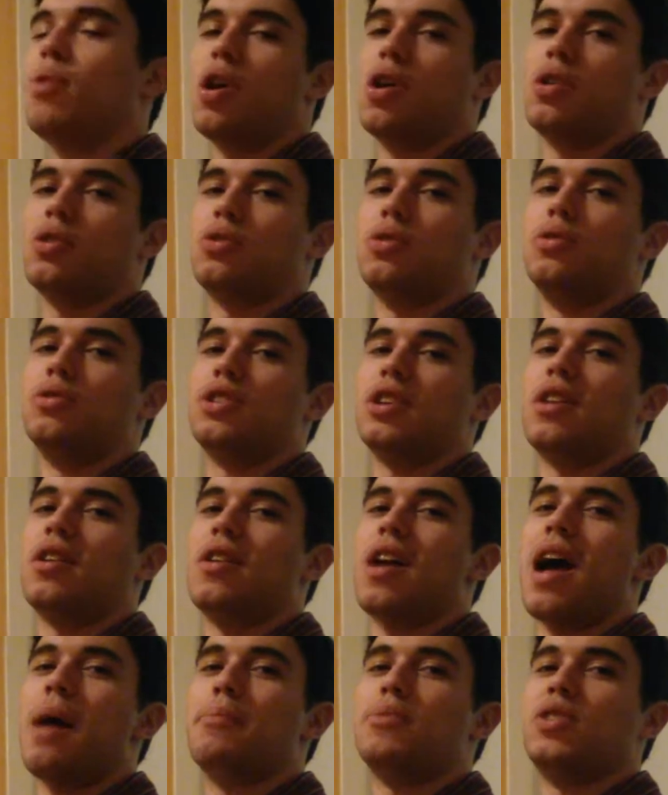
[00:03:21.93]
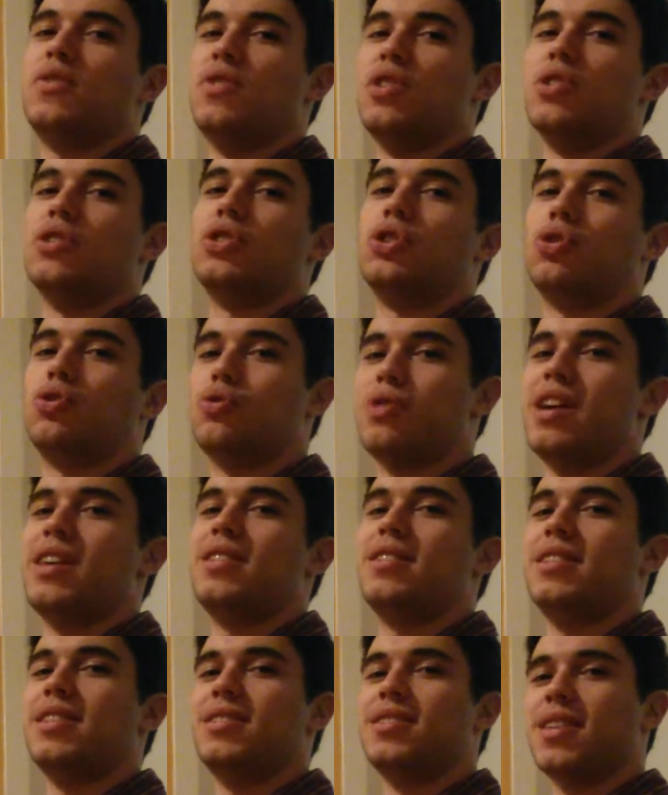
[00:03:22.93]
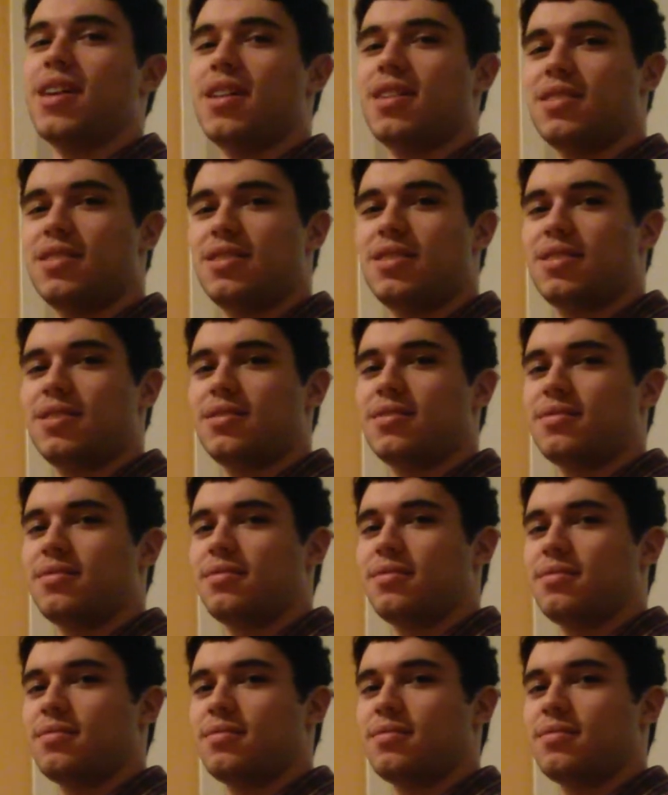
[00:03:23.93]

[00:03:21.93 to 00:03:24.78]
particles in our atmosphere to create these colors.